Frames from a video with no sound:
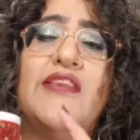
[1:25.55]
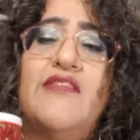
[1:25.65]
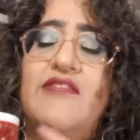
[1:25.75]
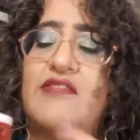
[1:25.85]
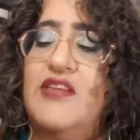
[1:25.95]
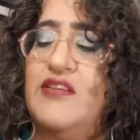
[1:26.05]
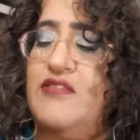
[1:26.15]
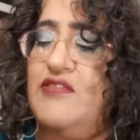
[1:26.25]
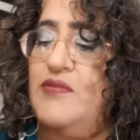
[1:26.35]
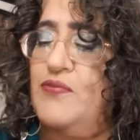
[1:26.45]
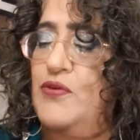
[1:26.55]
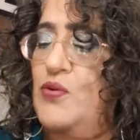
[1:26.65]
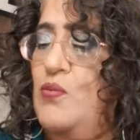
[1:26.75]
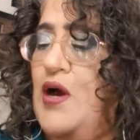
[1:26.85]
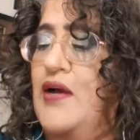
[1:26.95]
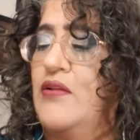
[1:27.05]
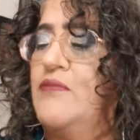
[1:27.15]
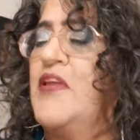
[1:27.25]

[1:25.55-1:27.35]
this sit and steep for a little while.